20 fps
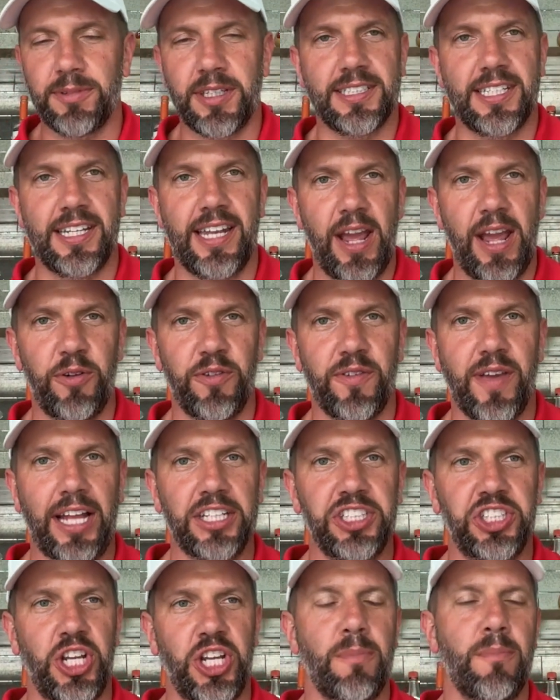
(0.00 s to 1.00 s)
And today we've got
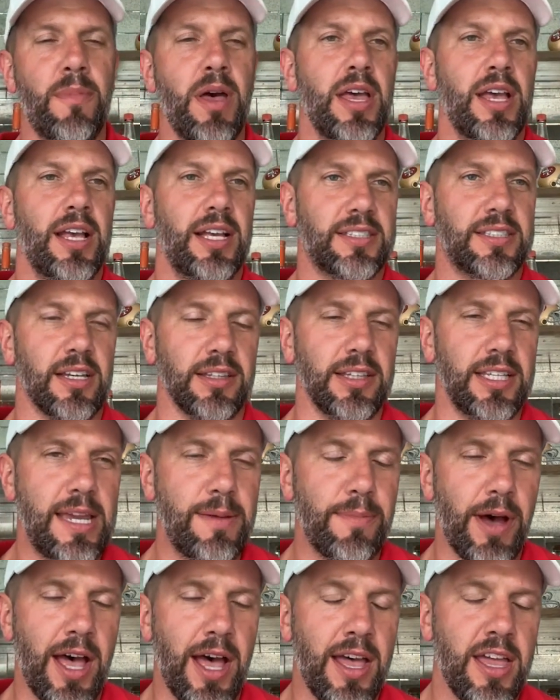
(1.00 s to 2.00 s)
Jim
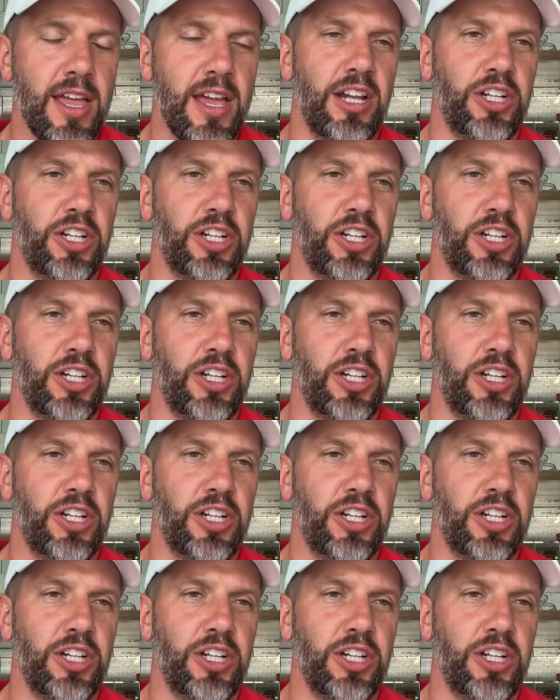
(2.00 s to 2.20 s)
Sulima,